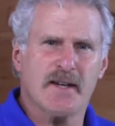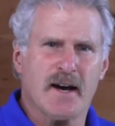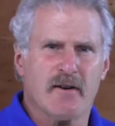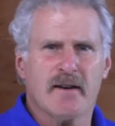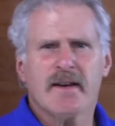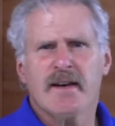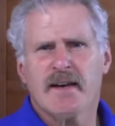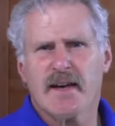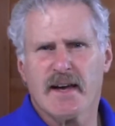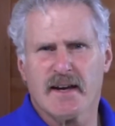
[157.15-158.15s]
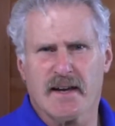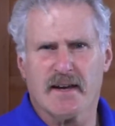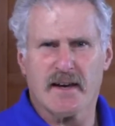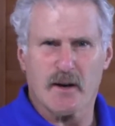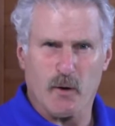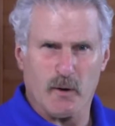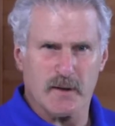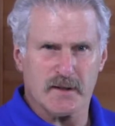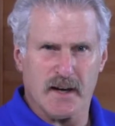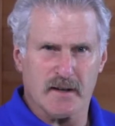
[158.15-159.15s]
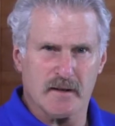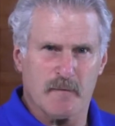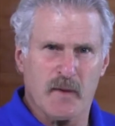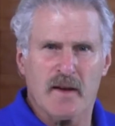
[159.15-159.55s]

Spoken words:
down any and all dissent.